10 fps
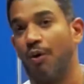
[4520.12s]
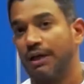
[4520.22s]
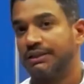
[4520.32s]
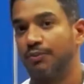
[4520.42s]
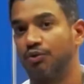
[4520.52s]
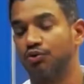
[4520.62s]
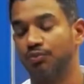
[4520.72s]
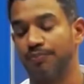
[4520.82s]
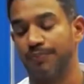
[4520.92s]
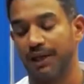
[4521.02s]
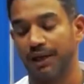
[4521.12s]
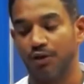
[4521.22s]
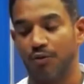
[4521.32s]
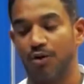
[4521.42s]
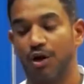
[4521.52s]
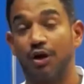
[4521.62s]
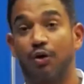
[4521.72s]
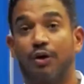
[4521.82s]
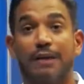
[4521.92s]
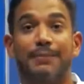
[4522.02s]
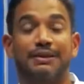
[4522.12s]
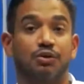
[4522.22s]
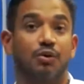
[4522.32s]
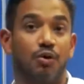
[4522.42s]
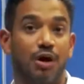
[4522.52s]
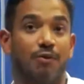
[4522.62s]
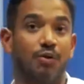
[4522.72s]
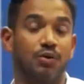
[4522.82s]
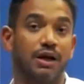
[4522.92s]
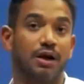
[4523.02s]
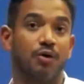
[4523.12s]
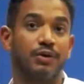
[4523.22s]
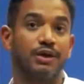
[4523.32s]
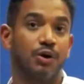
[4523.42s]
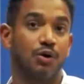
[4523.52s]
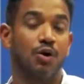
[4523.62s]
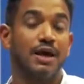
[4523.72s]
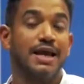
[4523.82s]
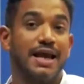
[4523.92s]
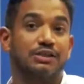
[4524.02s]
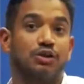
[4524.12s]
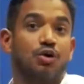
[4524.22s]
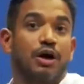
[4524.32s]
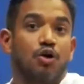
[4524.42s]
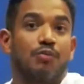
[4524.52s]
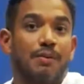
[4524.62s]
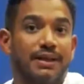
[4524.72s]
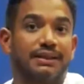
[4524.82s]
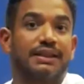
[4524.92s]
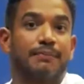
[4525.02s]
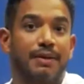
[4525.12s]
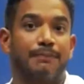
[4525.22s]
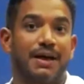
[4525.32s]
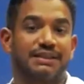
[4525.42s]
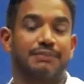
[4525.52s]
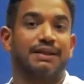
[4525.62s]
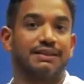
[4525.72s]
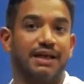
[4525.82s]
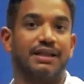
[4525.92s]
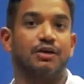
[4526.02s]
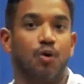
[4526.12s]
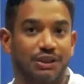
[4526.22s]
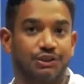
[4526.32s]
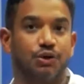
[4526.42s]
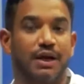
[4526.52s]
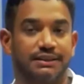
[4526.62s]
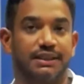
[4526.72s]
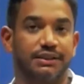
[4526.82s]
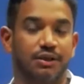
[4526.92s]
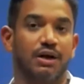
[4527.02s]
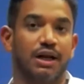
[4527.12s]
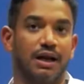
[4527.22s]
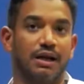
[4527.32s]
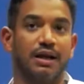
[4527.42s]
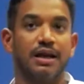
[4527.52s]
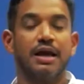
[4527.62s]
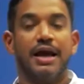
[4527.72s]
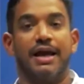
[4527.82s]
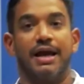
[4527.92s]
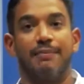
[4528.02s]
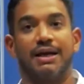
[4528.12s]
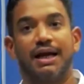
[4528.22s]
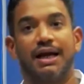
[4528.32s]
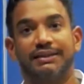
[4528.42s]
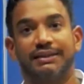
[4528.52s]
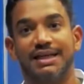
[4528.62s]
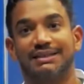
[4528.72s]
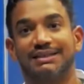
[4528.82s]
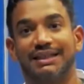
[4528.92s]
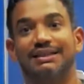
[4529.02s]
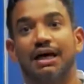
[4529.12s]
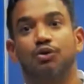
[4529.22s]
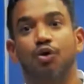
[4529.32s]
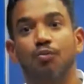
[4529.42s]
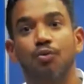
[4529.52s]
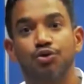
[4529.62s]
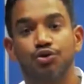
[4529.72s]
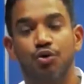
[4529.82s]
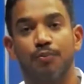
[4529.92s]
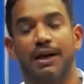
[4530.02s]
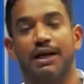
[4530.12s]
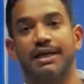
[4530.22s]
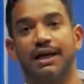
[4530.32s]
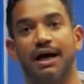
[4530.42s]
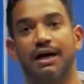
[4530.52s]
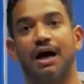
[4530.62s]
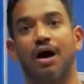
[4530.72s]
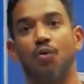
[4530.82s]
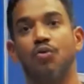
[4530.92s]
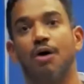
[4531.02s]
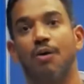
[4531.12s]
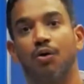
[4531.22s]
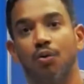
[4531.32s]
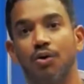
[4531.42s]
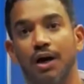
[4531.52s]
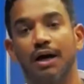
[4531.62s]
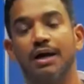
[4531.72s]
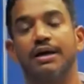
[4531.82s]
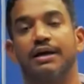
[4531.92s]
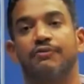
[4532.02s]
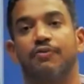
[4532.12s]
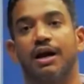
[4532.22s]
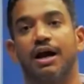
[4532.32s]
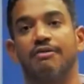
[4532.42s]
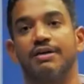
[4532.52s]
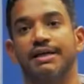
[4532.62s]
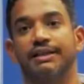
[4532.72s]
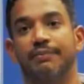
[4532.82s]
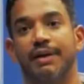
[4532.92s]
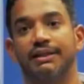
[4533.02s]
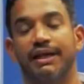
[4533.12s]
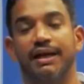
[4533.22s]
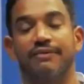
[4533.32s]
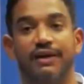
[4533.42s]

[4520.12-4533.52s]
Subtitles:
if we make a small study on what has happened with the COVID-19 vaccine. Well, that also happened in other drug